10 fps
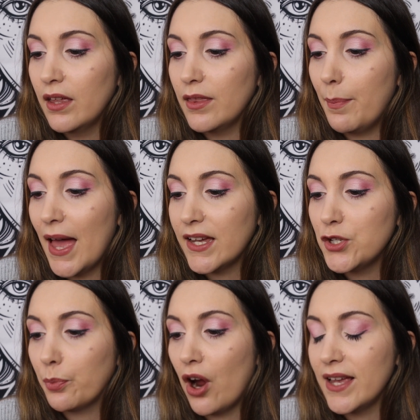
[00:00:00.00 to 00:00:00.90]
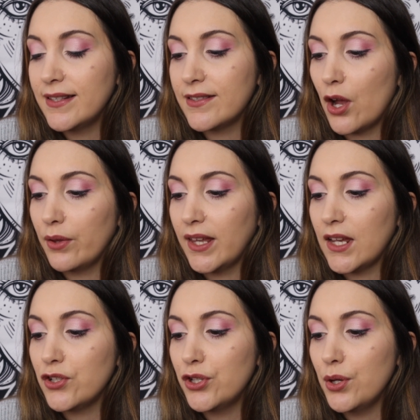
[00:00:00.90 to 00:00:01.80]
The package price is
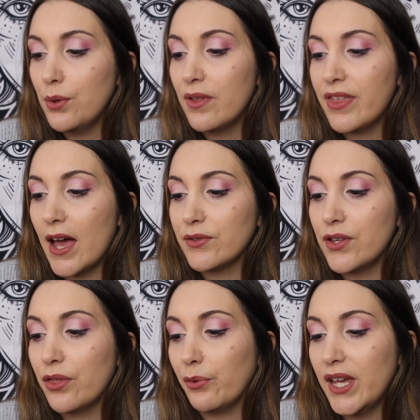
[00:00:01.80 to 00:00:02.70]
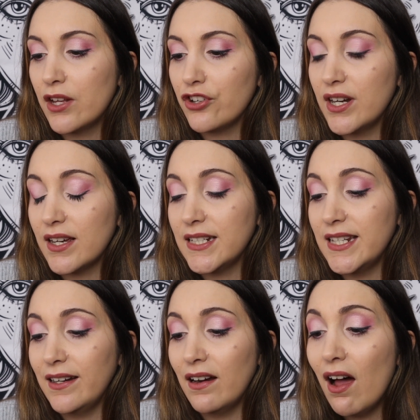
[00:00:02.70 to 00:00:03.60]
only
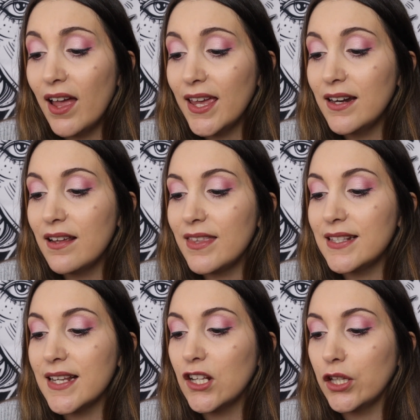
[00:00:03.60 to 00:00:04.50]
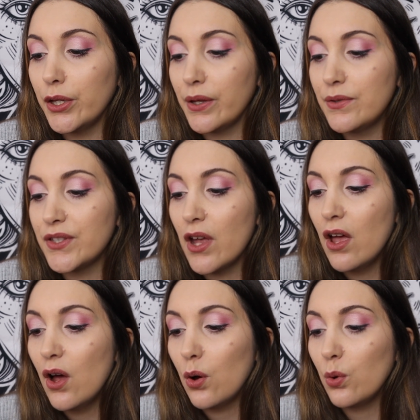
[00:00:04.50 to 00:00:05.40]
£2,399. This includes
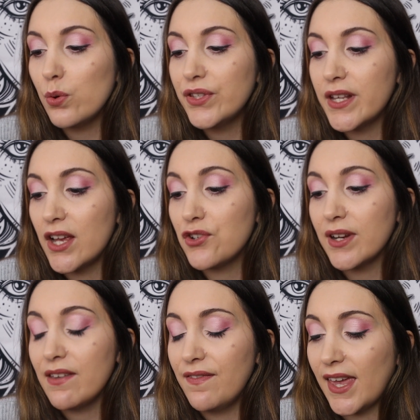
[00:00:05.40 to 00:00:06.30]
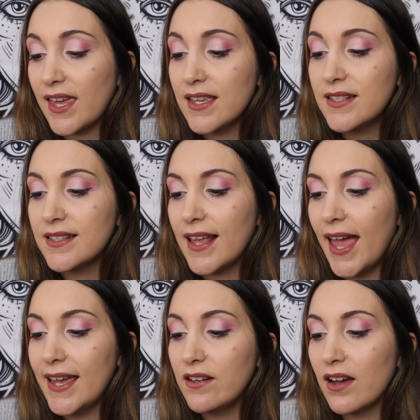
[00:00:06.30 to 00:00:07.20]
all surgery fees,
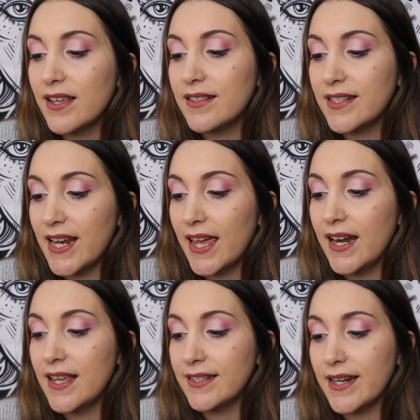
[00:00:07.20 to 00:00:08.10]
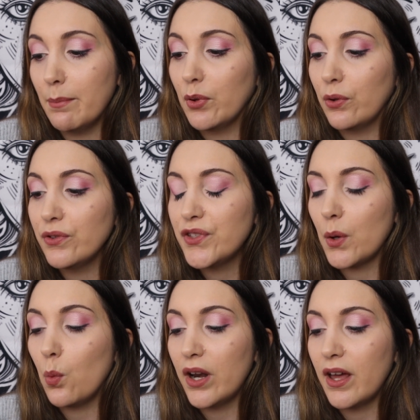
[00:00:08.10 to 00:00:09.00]
8 nights stay in Istanbul,
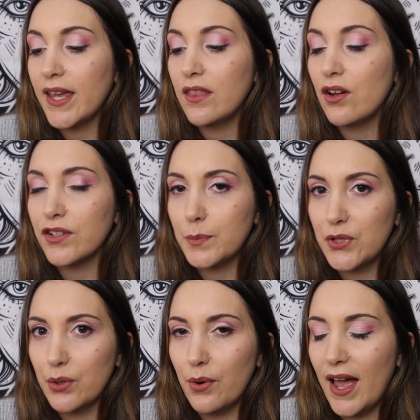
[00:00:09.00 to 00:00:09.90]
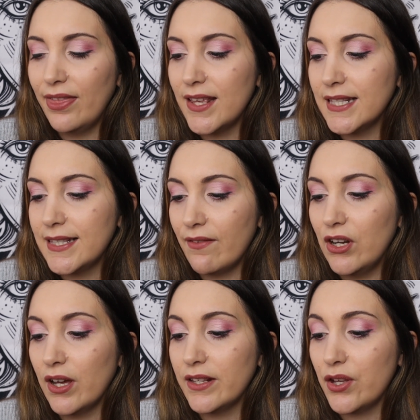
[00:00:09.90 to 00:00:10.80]
so 1 night in the hospital and then
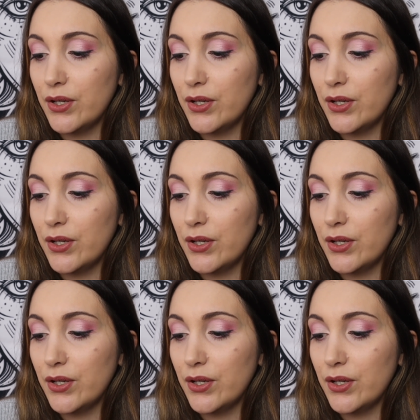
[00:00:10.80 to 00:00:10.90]
7 nights